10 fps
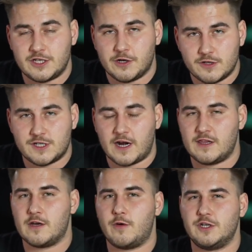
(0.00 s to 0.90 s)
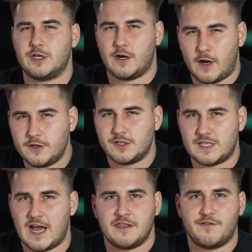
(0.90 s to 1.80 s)
to your side of the equation and
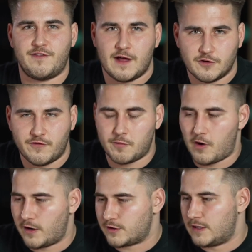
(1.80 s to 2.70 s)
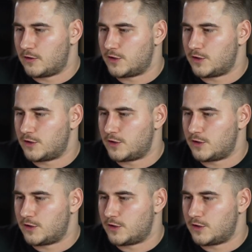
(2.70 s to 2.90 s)
understand the value of your product and their